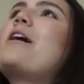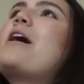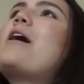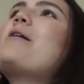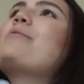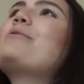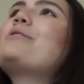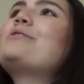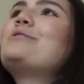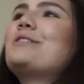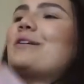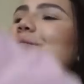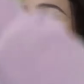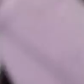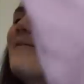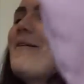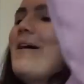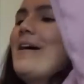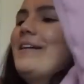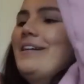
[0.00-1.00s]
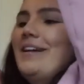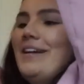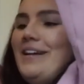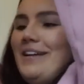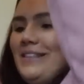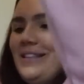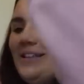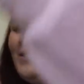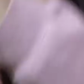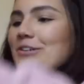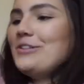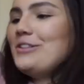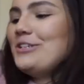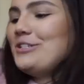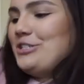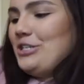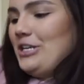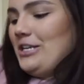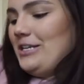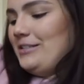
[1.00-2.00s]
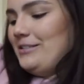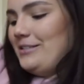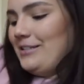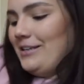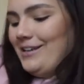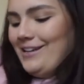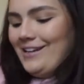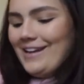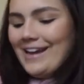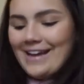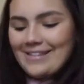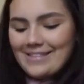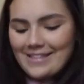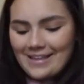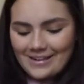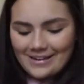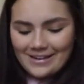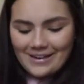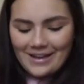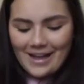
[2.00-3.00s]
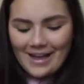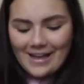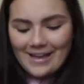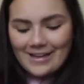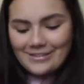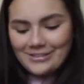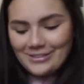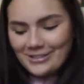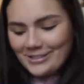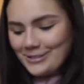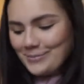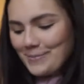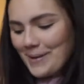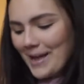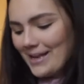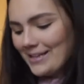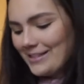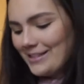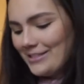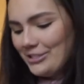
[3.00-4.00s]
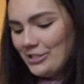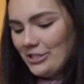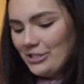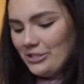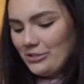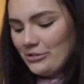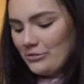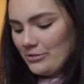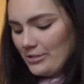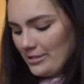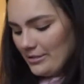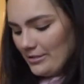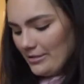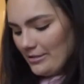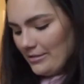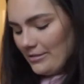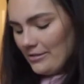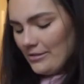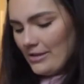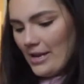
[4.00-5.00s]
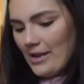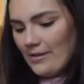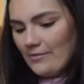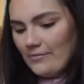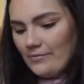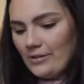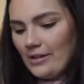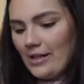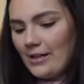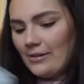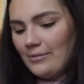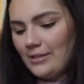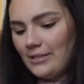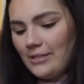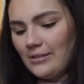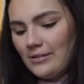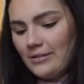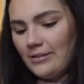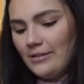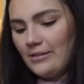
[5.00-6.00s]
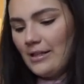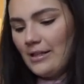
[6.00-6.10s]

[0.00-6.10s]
I'm losing my mind. These are the jeans. And then I had just packed the jean shorts. Okay. Glad we could clear